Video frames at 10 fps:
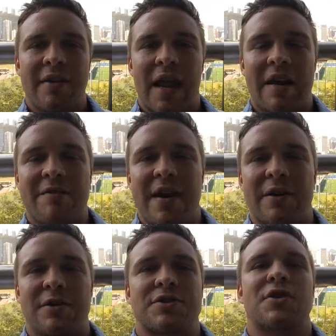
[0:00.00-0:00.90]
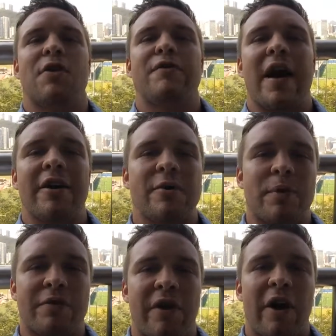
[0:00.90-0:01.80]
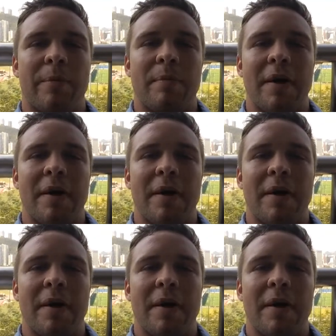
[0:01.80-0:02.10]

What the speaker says: that I found are so valuable for helping